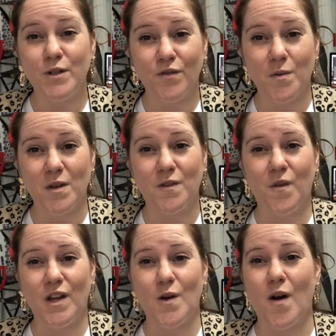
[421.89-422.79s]
you from this
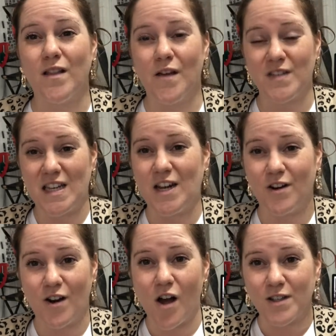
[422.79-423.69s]
video, I'd love to hear
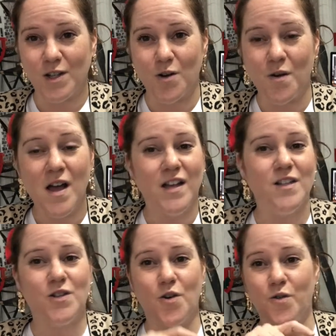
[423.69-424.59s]
it also.
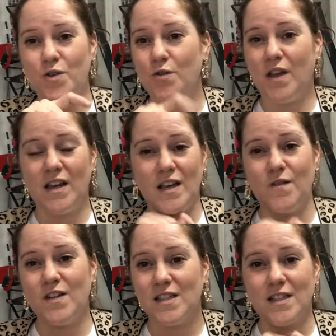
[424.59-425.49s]
So you can
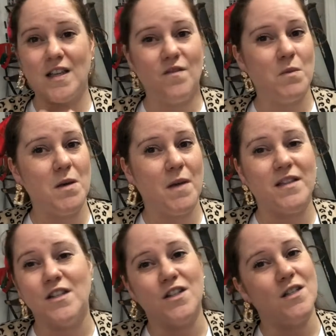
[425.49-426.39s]
even just leave me
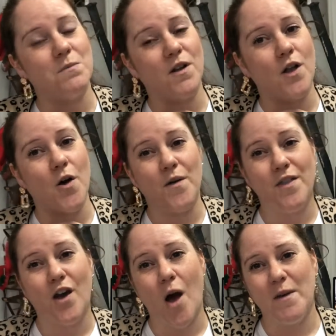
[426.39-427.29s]
messages below in
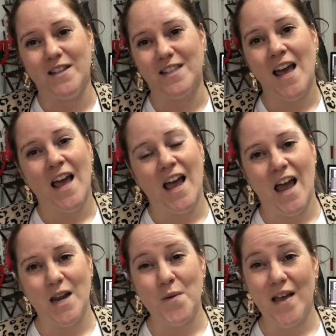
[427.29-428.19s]
the comments.
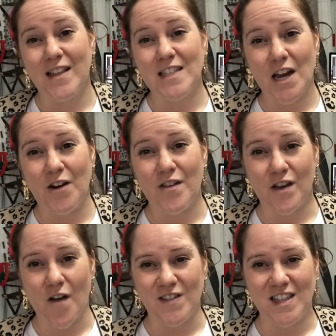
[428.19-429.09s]
Anyway, let's carry on the
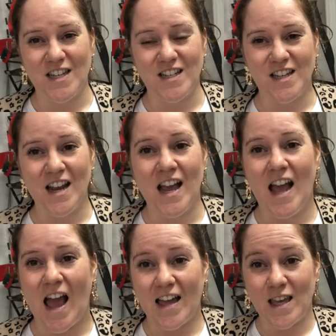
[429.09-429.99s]
conversation
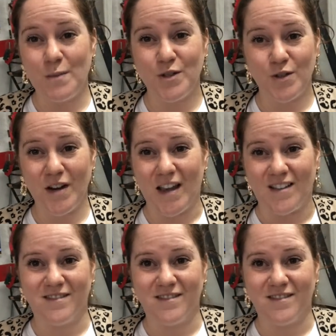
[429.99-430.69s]
and keep shooting.